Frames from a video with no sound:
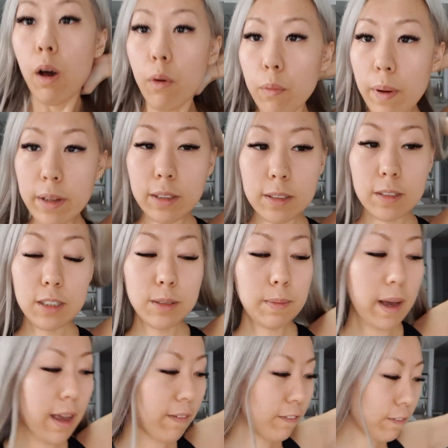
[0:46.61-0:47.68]
Welcome to
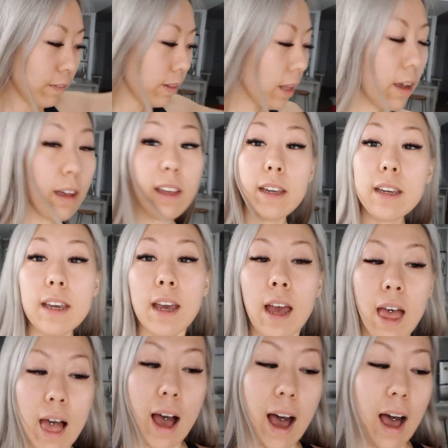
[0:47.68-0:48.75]
my vlog.
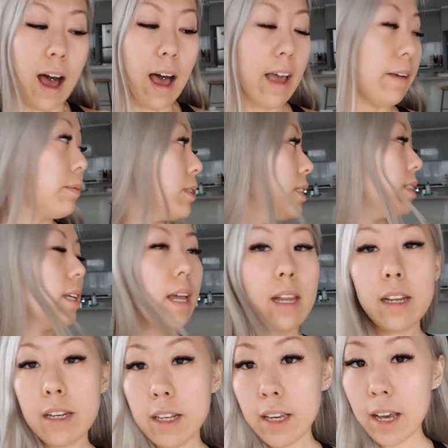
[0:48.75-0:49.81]
I'm just
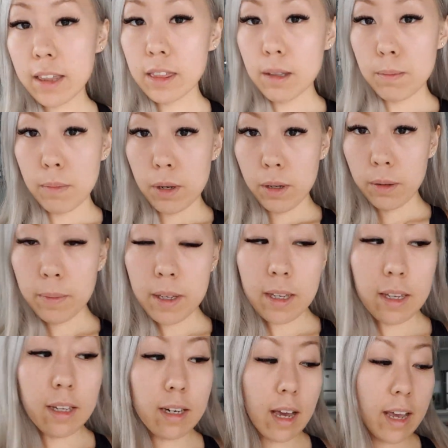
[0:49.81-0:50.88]
editing at the
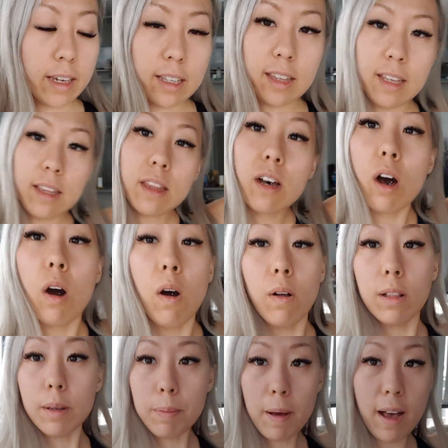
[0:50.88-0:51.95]
moment. I cleaned the
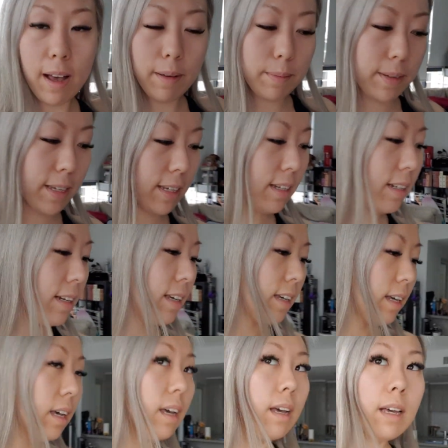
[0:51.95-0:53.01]
whole apartment.
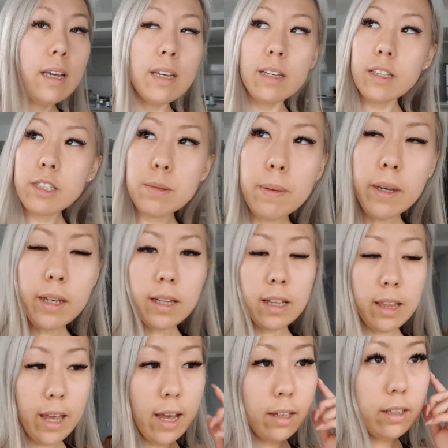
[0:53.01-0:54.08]
It's a bit
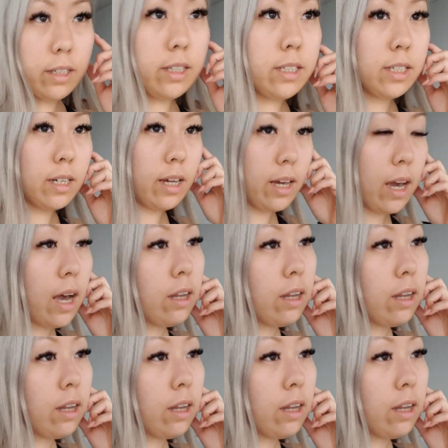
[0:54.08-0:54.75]
cloudy today.